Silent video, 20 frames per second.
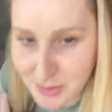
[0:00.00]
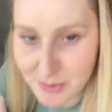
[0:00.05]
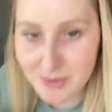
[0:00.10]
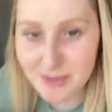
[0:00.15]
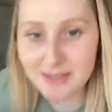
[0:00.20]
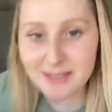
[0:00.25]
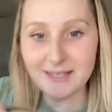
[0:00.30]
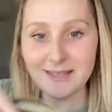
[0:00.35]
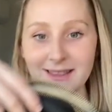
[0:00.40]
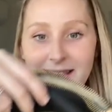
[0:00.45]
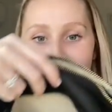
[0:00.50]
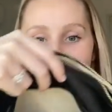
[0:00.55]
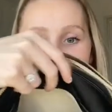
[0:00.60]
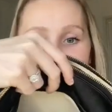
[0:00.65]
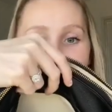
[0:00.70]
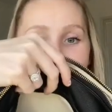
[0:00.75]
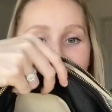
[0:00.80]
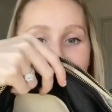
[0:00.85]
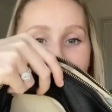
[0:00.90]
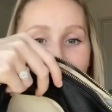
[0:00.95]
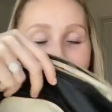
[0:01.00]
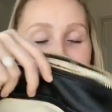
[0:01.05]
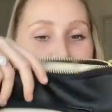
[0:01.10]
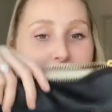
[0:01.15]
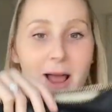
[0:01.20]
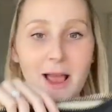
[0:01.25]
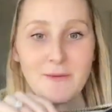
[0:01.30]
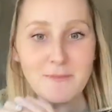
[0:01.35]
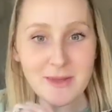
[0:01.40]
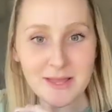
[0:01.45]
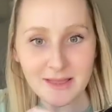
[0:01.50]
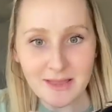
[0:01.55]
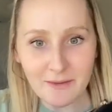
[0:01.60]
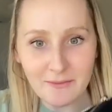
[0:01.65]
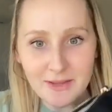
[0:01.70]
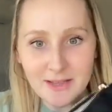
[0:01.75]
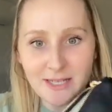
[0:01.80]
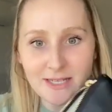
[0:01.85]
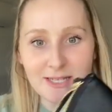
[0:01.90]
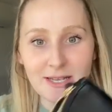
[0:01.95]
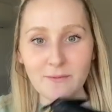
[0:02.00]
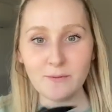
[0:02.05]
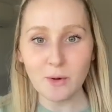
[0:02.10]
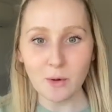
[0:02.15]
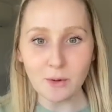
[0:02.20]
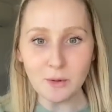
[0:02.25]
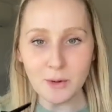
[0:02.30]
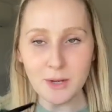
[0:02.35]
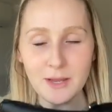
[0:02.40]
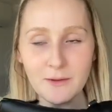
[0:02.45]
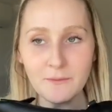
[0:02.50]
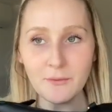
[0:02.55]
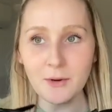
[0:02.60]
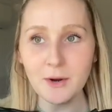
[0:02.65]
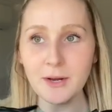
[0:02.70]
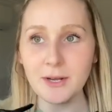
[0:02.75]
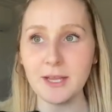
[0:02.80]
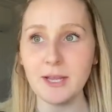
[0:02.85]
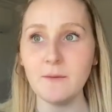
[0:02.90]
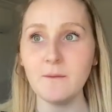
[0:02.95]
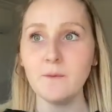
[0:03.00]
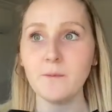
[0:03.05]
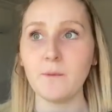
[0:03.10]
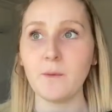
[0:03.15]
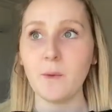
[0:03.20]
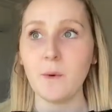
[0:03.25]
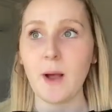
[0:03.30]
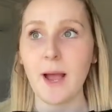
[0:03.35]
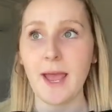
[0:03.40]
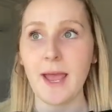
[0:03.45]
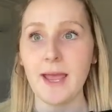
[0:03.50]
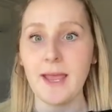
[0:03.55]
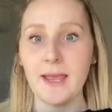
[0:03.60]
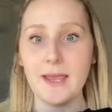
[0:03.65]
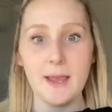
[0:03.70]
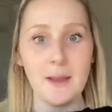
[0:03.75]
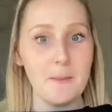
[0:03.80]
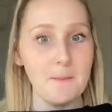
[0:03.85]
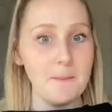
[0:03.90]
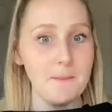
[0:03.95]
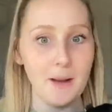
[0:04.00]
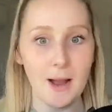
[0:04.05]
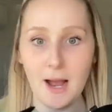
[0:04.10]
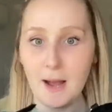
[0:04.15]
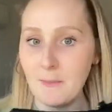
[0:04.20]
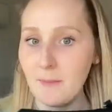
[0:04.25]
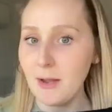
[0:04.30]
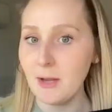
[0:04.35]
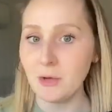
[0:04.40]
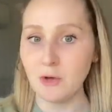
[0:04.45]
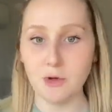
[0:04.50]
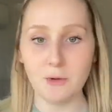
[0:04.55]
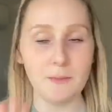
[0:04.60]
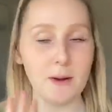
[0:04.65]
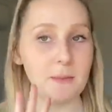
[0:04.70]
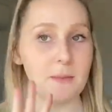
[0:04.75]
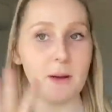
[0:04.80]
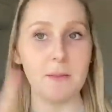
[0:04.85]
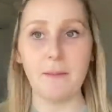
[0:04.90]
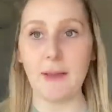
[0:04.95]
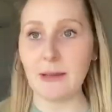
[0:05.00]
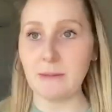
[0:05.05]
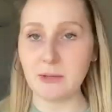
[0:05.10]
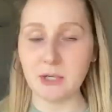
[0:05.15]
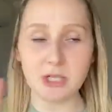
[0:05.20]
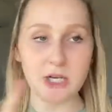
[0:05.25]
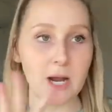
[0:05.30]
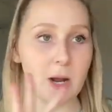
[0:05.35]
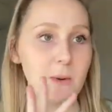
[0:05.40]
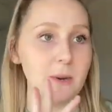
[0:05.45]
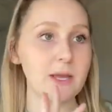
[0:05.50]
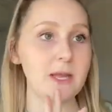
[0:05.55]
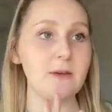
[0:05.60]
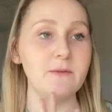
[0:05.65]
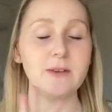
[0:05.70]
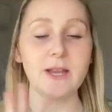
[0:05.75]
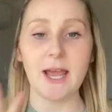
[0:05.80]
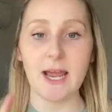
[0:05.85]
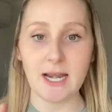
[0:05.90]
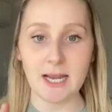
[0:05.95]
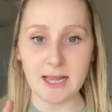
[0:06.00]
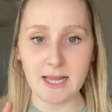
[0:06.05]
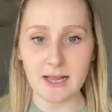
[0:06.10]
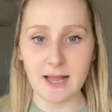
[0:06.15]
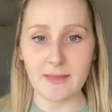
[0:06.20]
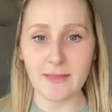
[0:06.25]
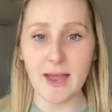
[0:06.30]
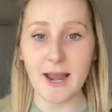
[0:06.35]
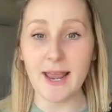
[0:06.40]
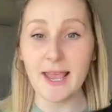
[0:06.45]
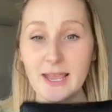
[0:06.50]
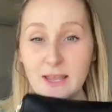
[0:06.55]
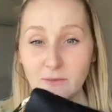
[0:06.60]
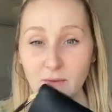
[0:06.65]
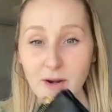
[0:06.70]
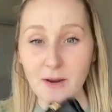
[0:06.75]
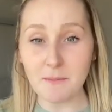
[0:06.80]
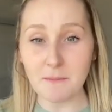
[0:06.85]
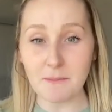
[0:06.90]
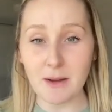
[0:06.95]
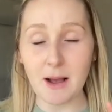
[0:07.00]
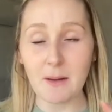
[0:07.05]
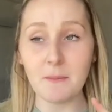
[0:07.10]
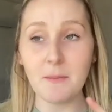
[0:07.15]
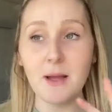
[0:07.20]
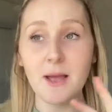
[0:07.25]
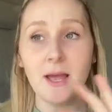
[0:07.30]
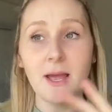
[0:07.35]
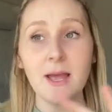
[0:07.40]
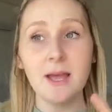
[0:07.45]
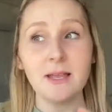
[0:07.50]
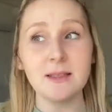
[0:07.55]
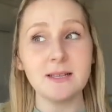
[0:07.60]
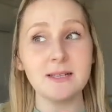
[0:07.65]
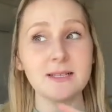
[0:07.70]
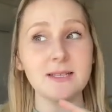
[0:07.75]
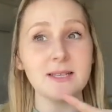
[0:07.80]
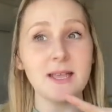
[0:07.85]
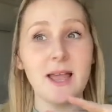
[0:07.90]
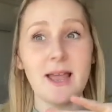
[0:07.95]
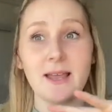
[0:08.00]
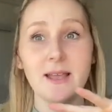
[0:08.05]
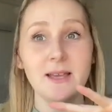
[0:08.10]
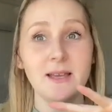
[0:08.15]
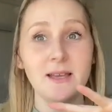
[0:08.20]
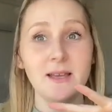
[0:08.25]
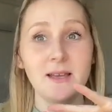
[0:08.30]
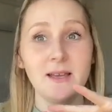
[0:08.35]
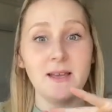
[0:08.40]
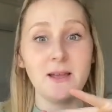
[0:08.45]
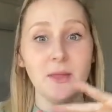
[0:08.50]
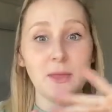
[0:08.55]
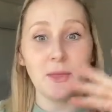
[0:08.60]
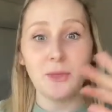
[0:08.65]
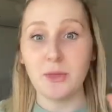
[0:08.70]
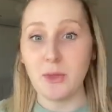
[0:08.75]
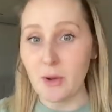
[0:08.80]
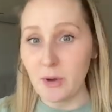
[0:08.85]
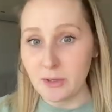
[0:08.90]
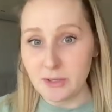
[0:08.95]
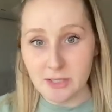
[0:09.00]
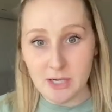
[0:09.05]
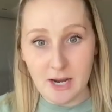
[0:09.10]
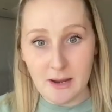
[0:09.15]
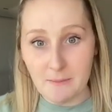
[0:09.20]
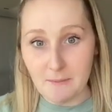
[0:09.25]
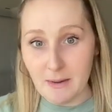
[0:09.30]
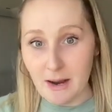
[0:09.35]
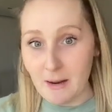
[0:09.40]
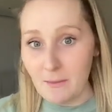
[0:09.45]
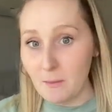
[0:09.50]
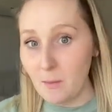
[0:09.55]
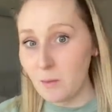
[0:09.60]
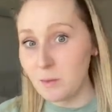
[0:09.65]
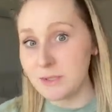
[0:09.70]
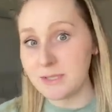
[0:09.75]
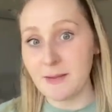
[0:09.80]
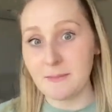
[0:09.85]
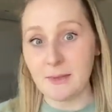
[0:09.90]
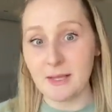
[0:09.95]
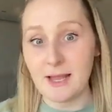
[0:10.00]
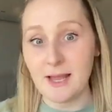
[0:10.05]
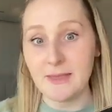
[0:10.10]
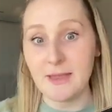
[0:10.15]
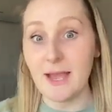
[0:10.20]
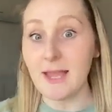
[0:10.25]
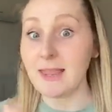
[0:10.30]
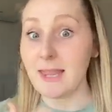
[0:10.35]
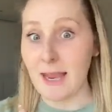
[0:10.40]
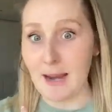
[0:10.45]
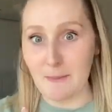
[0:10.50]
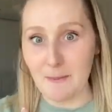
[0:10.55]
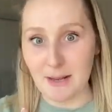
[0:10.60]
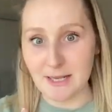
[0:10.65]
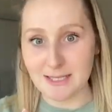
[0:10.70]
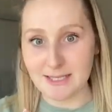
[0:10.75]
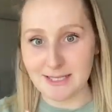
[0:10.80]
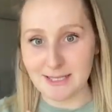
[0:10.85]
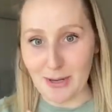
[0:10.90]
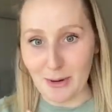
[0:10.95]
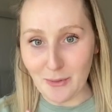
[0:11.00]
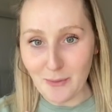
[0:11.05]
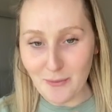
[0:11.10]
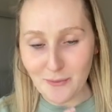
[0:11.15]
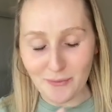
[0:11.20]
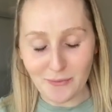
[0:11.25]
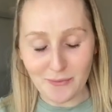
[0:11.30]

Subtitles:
all that's in there. But I've been loving this. If you're looking for a gift for a mum, a new mum, a baby shower gift, anything like that, even a mum that's like third time mum or something like that, like myself,